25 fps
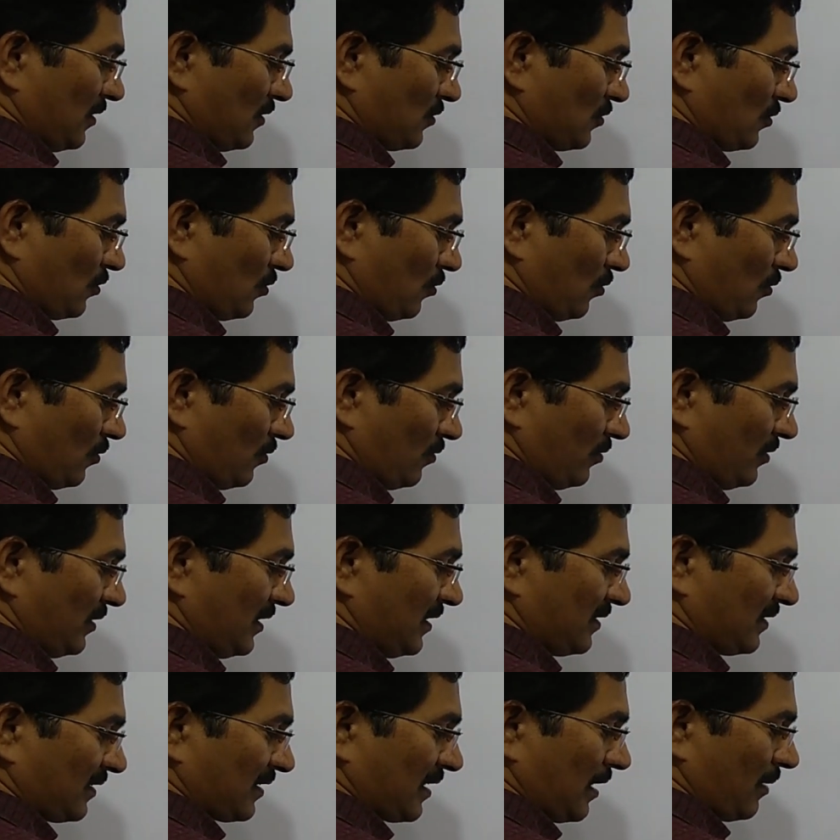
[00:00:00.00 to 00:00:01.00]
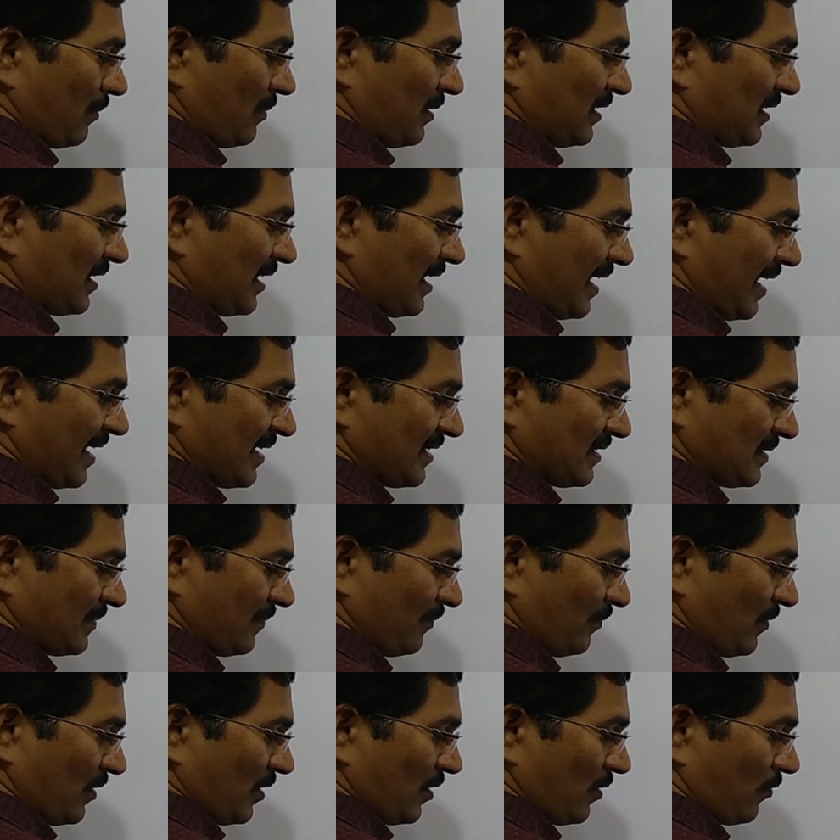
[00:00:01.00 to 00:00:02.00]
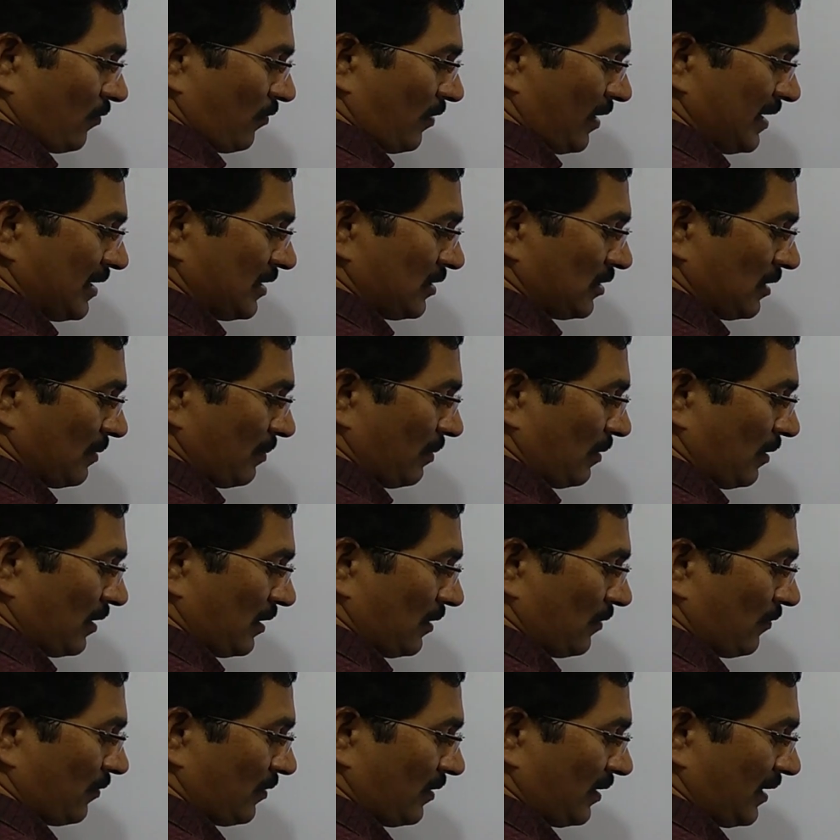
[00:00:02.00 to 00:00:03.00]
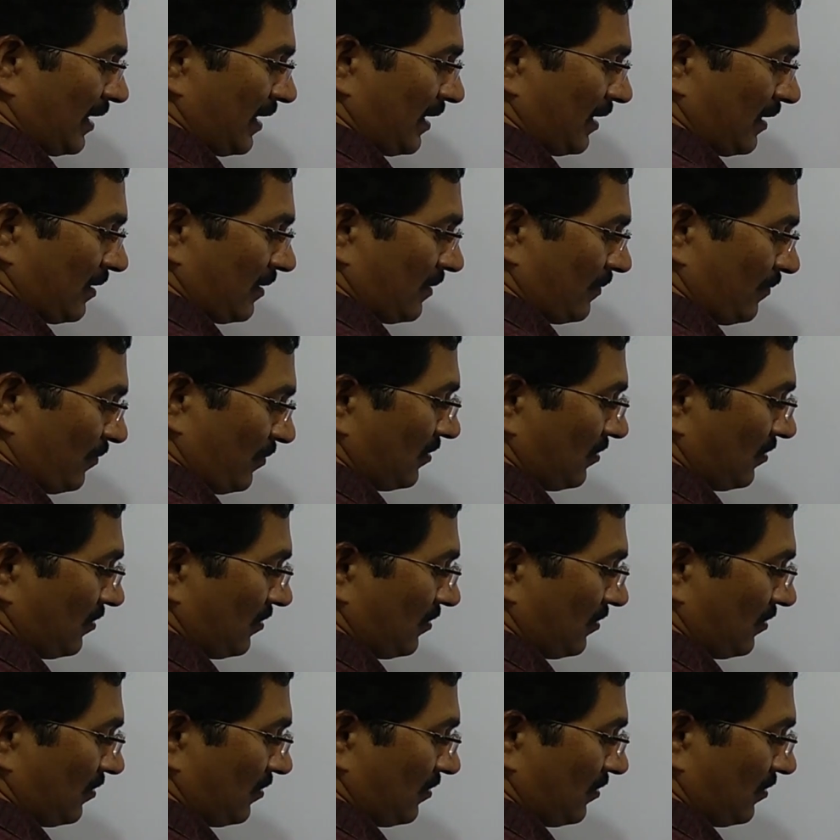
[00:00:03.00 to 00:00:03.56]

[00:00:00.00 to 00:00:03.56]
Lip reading: So this can be written as 5 to the power of 10.